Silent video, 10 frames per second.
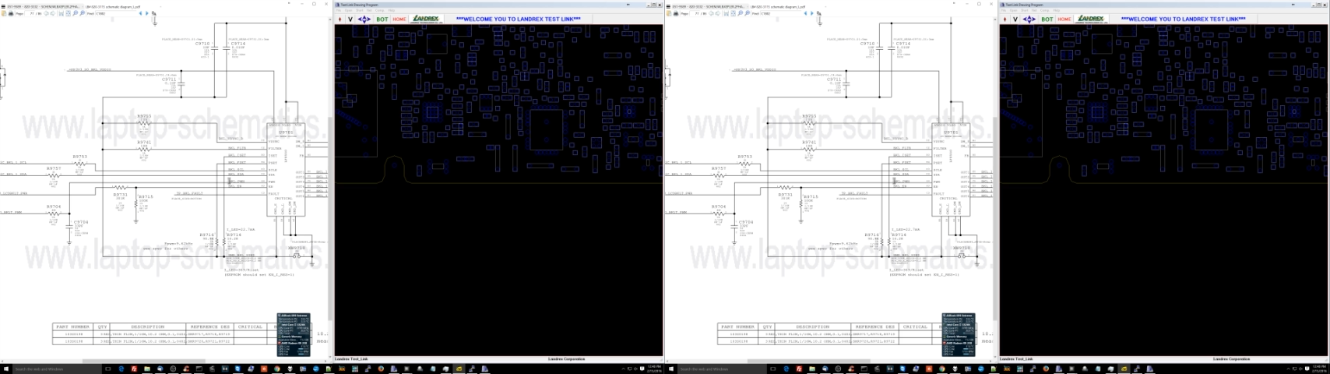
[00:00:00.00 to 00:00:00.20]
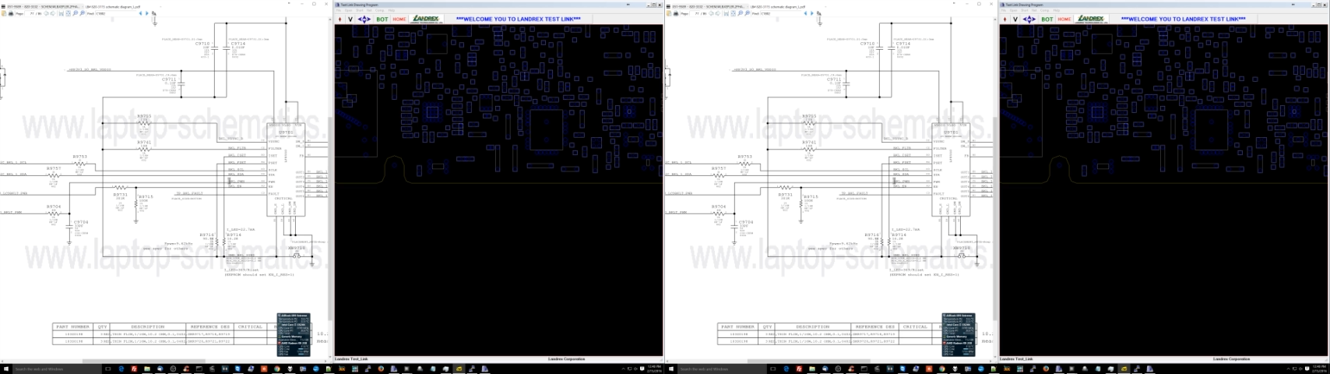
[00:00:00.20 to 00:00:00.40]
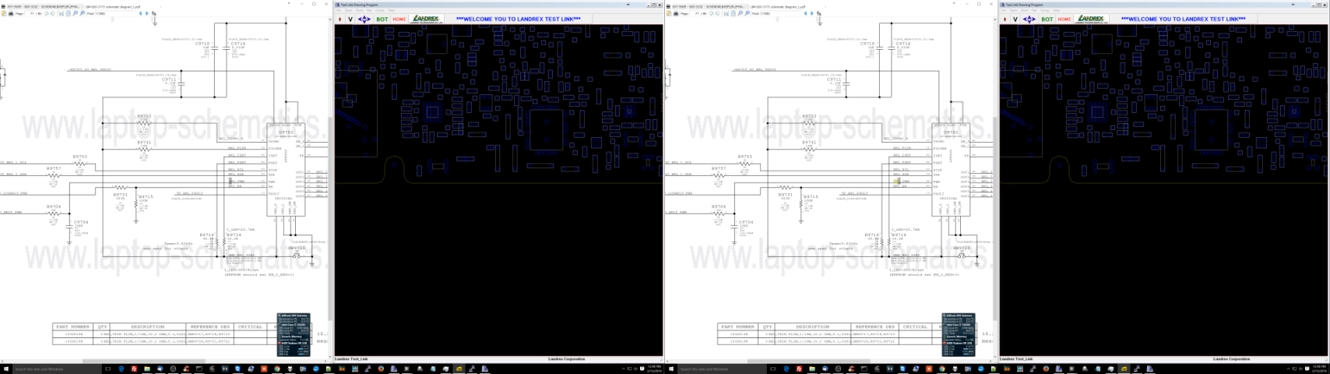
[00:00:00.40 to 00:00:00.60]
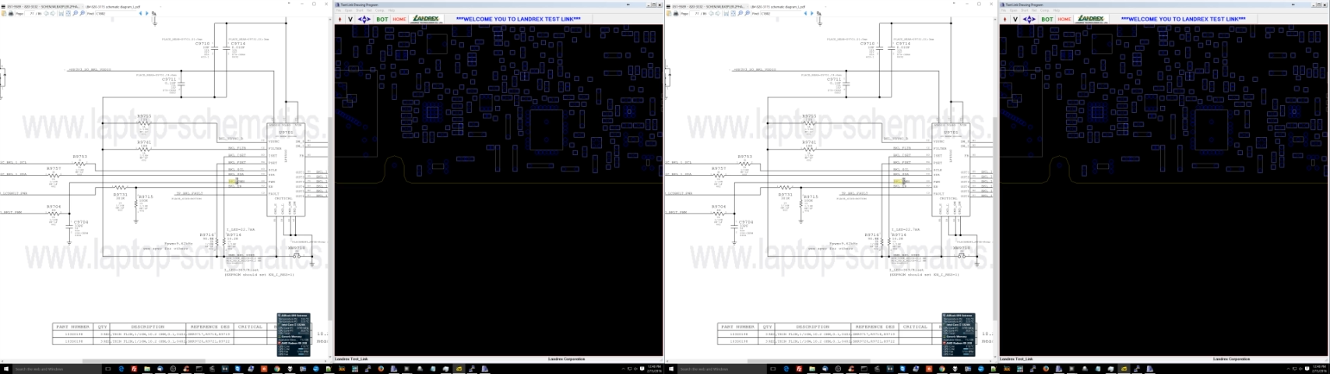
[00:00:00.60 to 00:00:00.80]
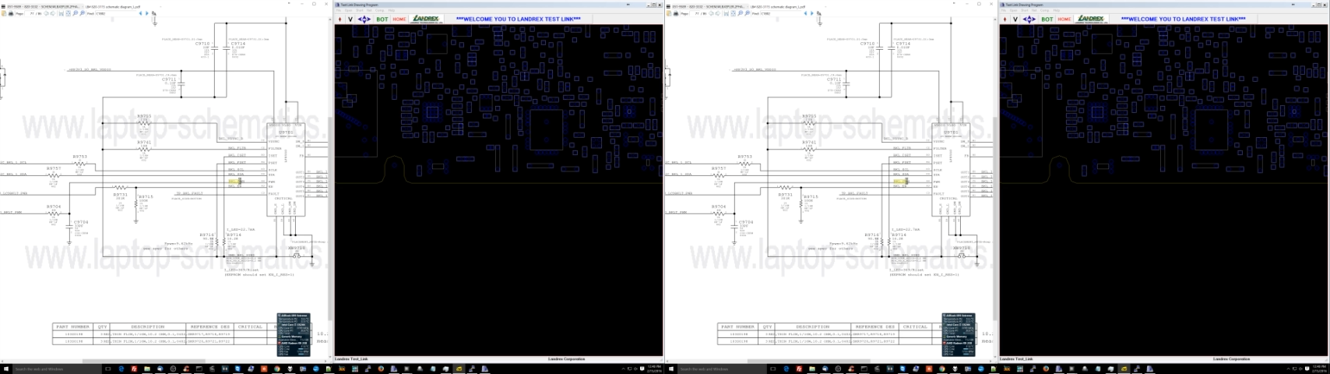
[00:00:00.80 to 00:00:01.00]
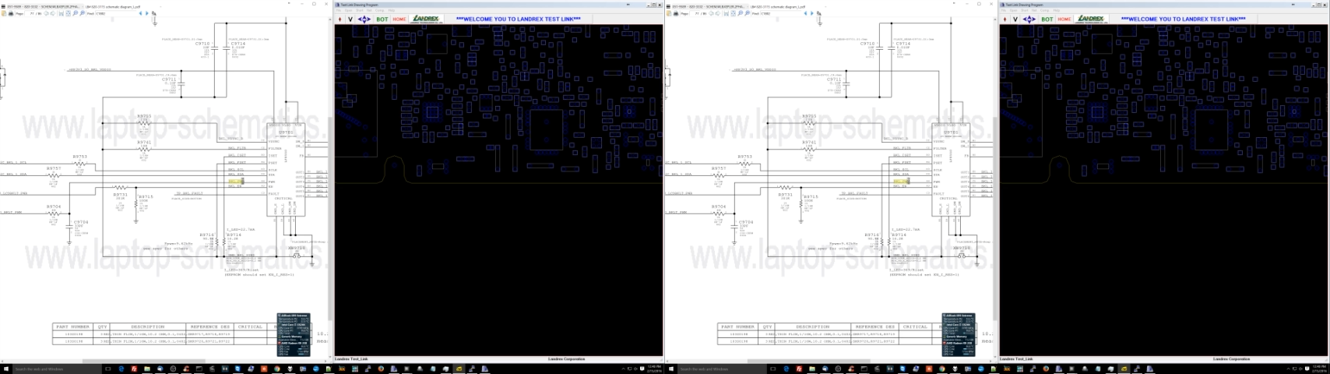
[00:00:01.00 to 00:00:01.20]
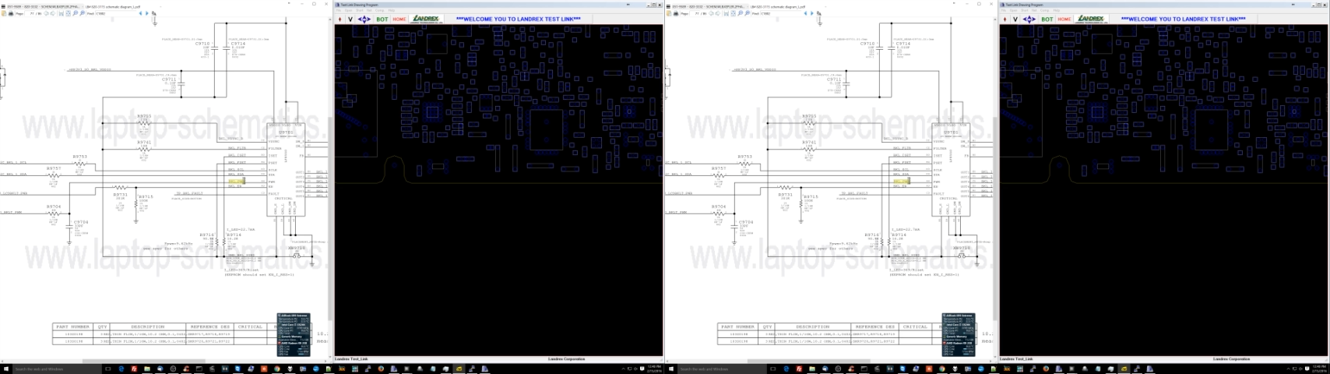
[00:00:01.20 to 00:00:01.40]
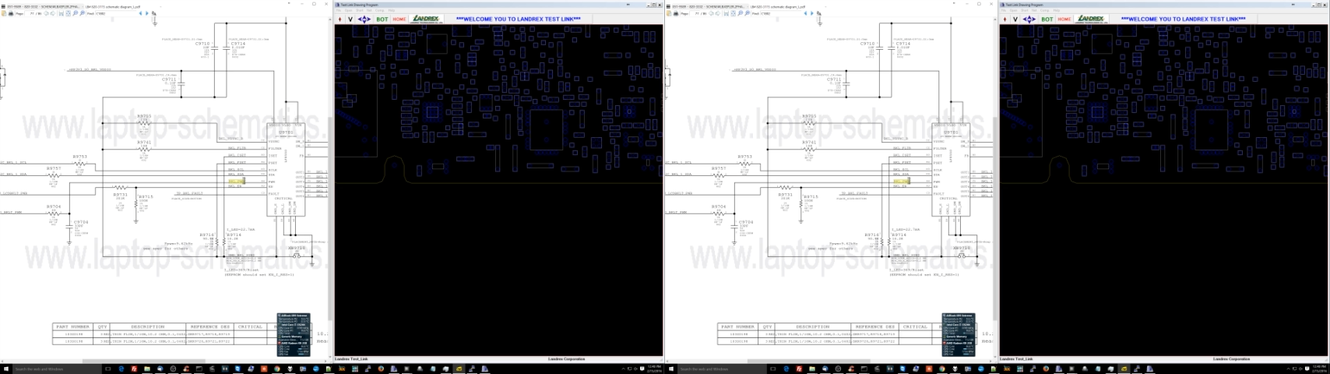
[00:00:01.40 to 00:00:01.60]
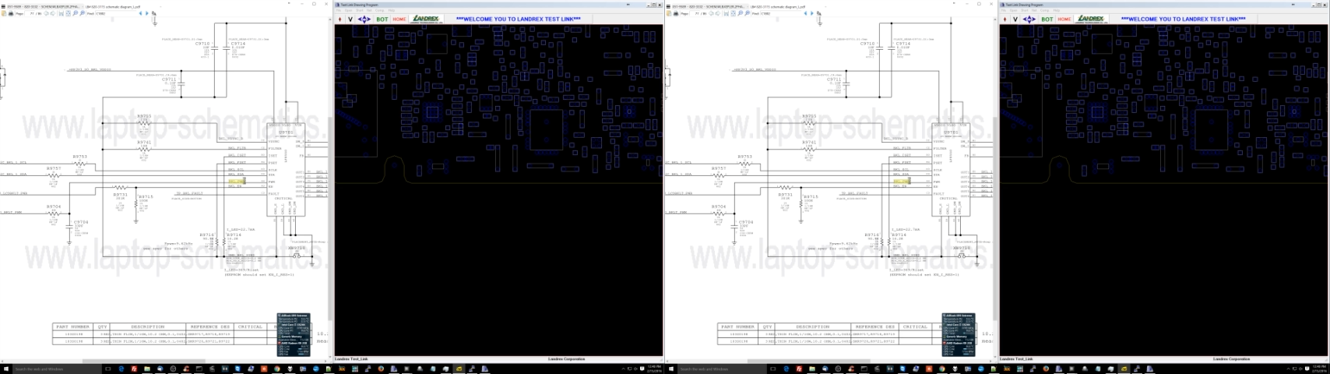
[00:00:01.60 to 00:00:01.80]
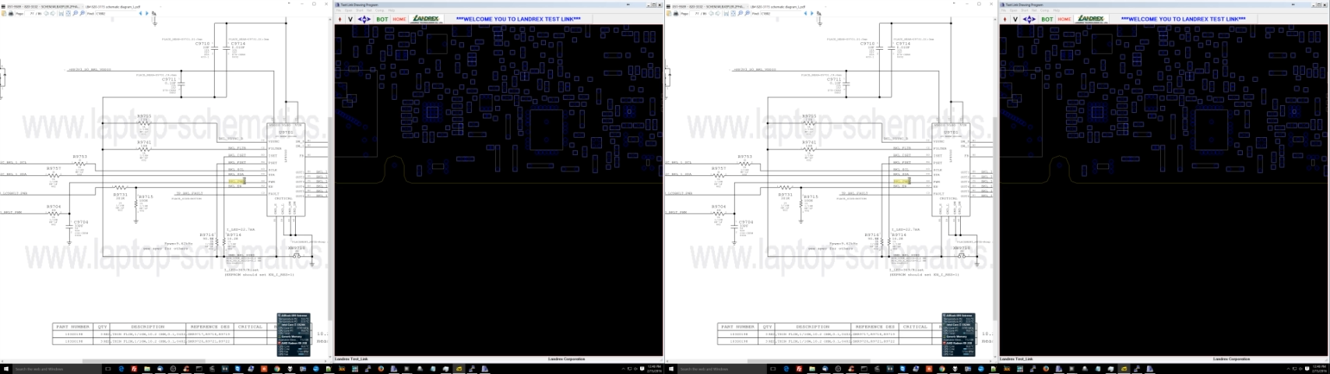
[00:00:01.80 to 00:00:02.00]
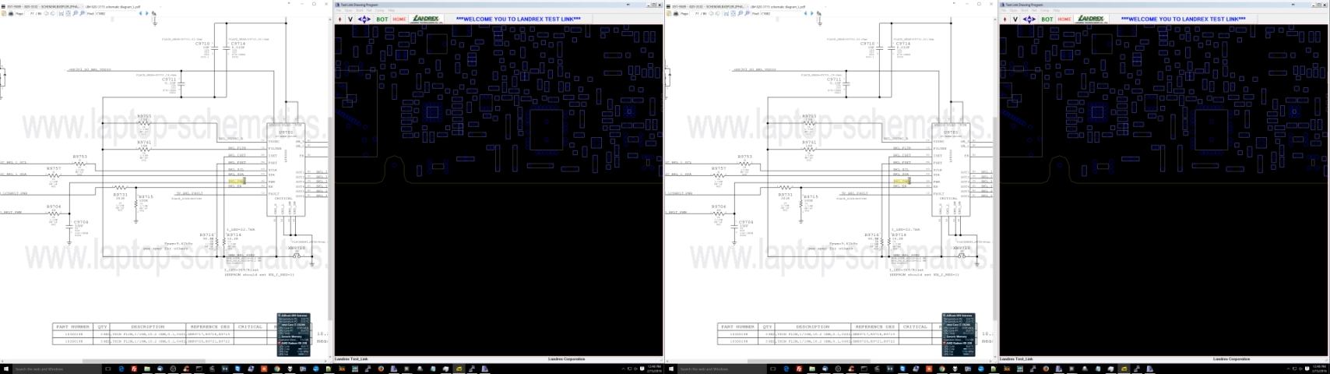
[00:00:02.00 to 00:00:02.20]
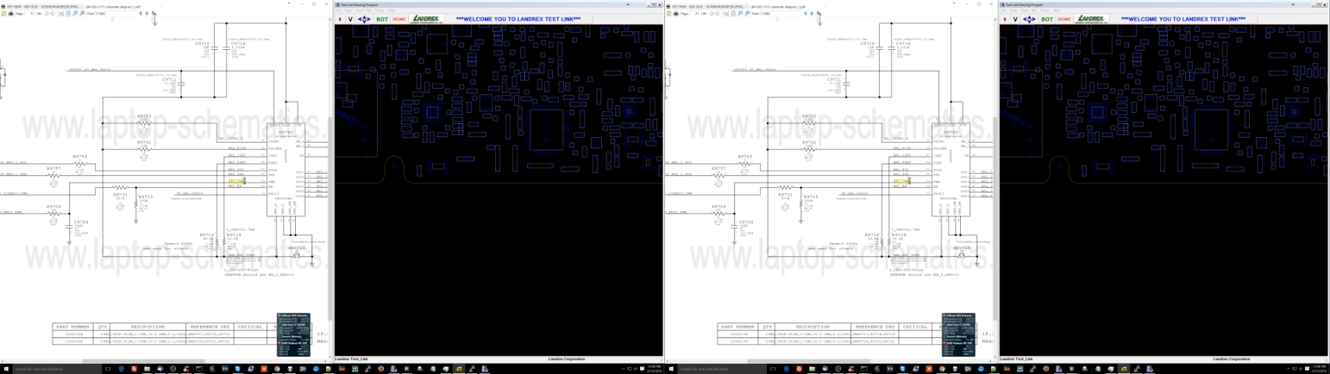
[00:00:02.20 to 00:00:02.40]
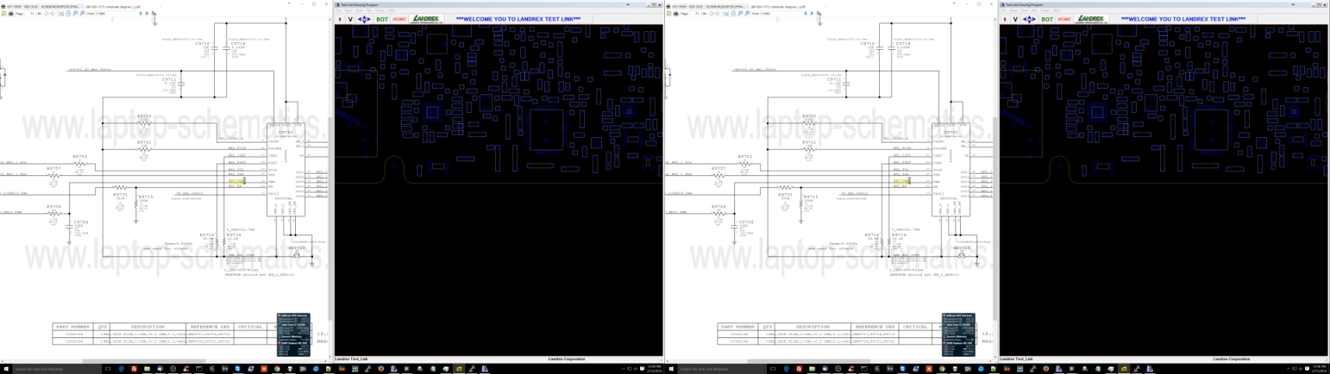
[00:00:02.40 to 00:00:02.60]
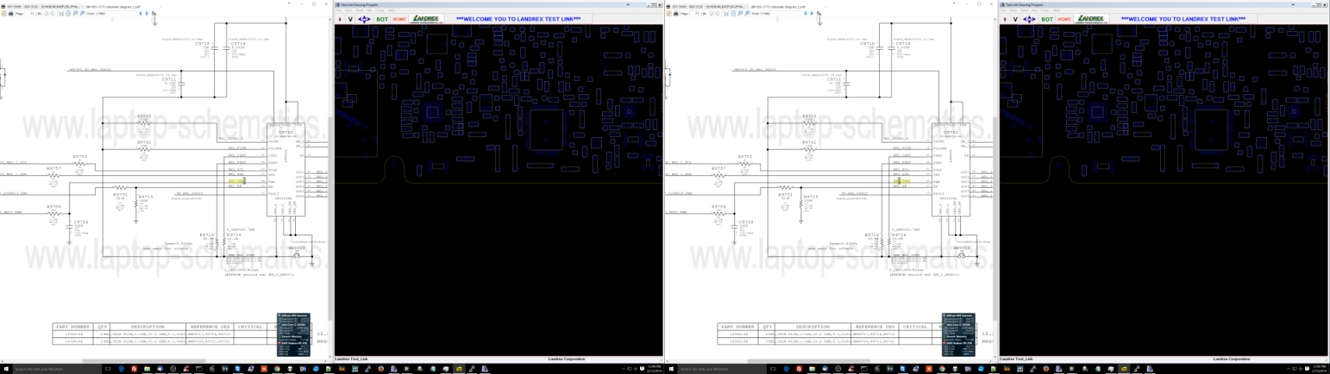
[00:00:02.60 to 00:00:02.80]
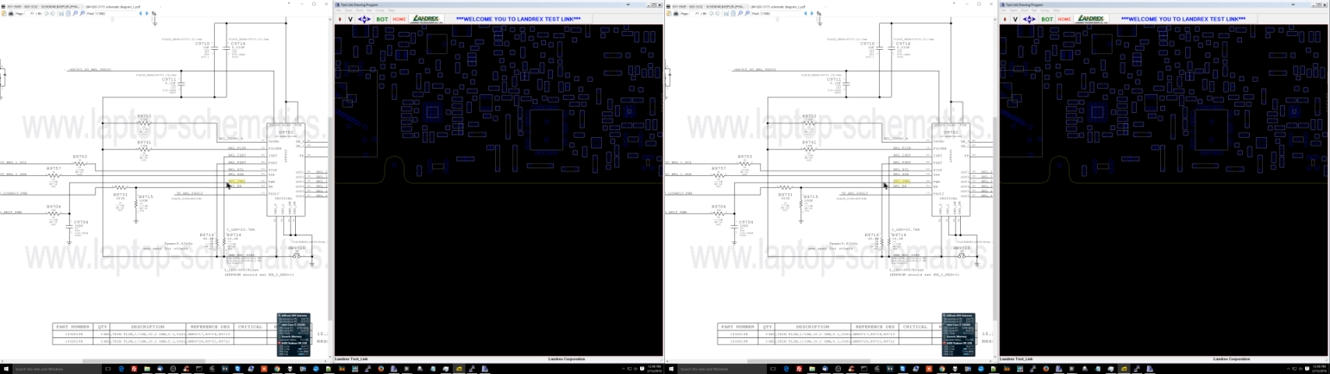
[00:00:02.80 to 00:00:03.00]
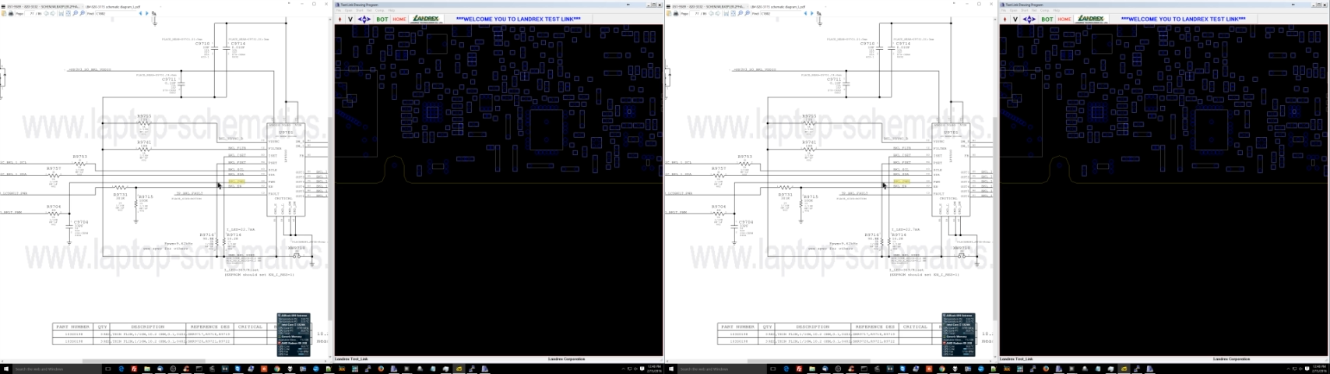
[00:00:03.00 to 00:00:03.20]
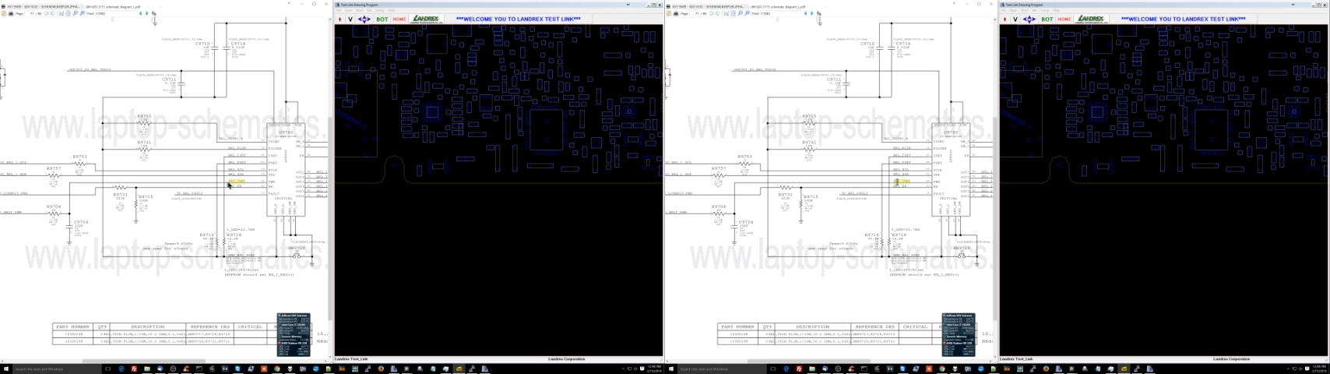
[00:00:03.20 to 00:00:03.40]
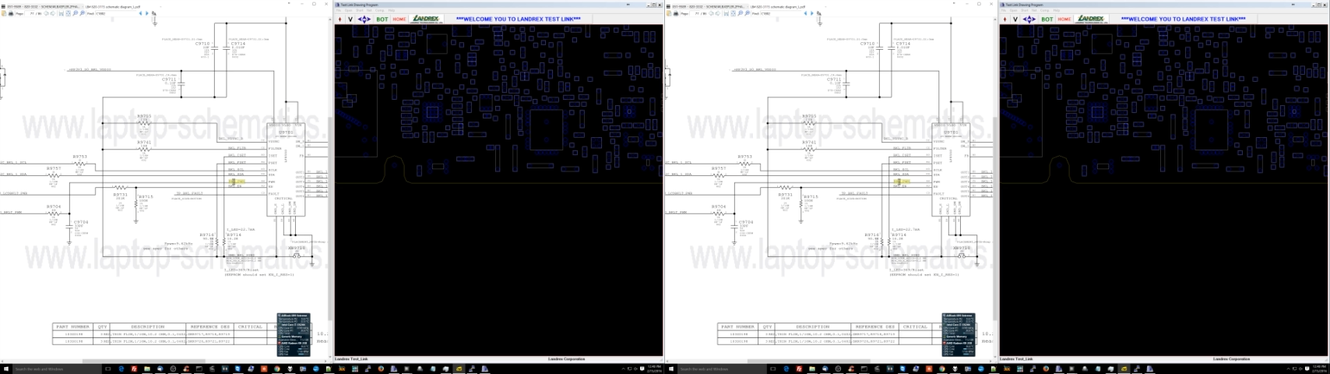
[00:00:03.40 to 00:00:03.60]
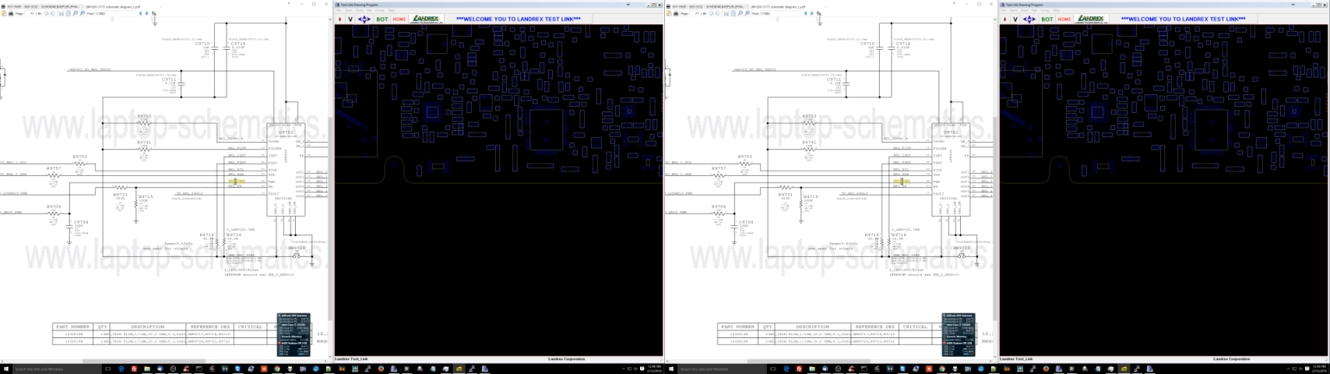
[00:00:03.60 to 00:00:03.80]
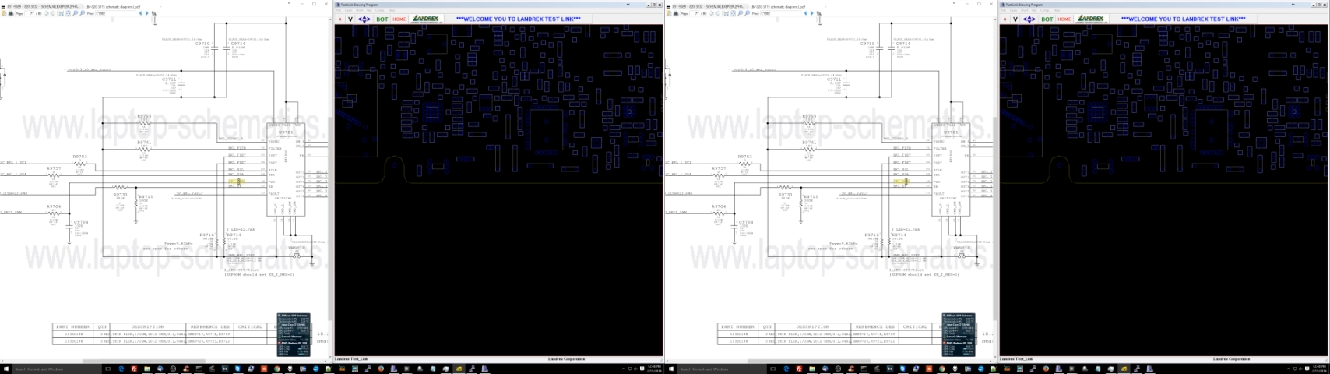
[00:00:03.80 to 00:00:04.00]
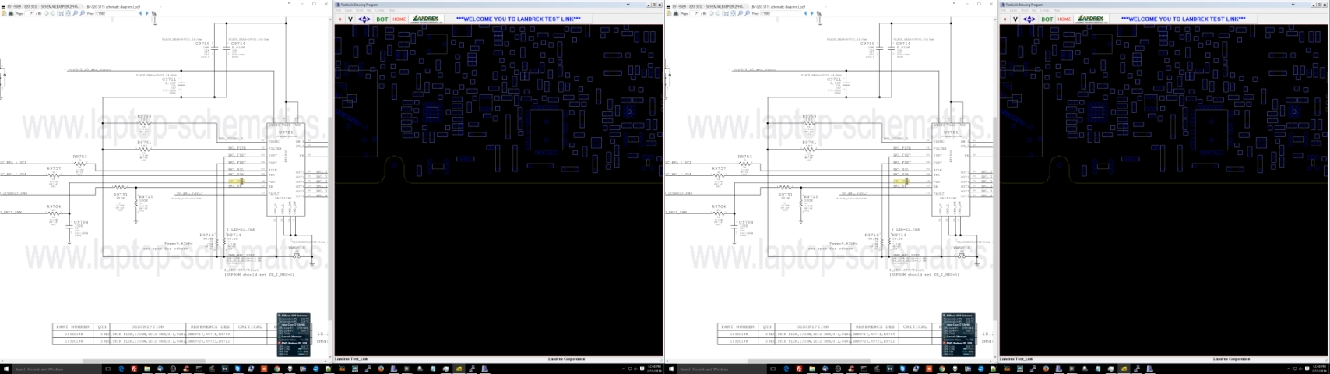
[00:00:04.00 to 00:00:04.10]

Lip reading: [unreadable: no face in view]